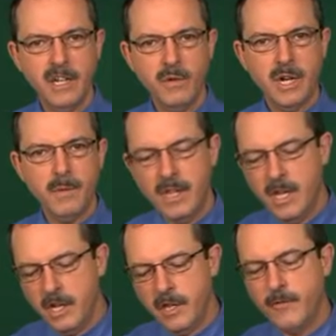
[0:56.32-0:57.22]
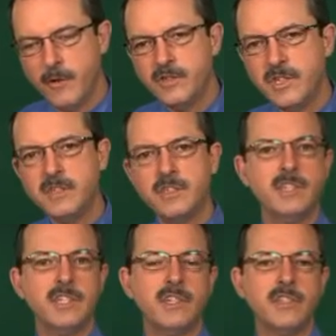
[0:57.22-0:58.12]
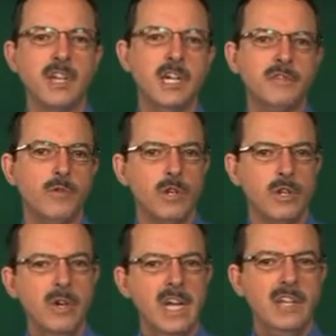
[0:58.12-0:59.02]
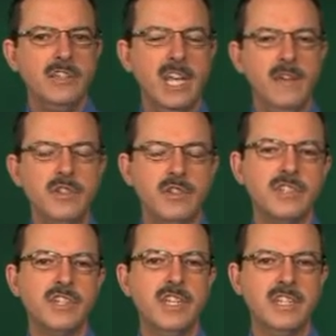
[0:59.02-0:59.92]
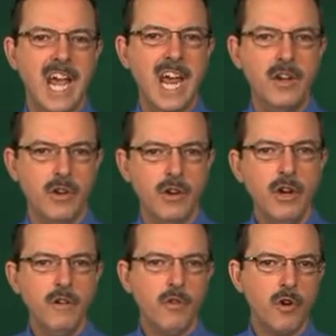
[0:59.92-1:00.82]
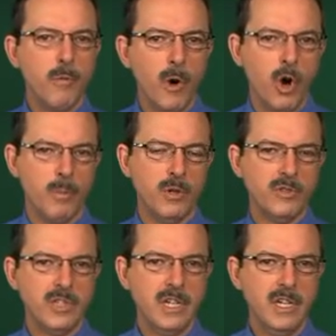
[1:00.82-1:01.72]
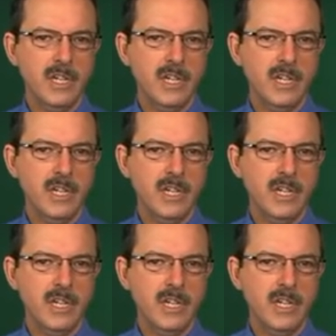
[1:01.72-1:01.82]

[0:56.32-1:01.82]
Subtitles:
Well, the first thing statistics does for you is it gives you this container for your marbles.